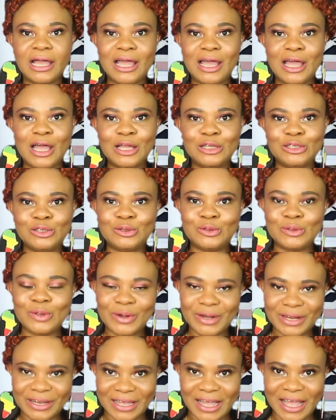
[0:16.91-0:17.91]

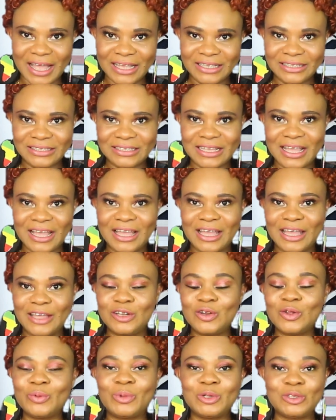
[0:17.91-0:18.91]
I
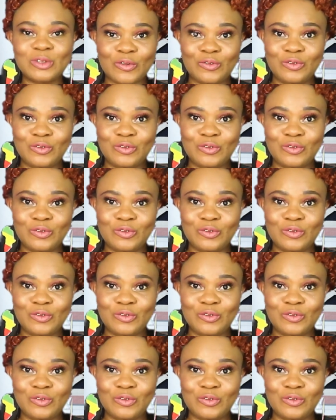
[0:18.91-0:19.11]
know most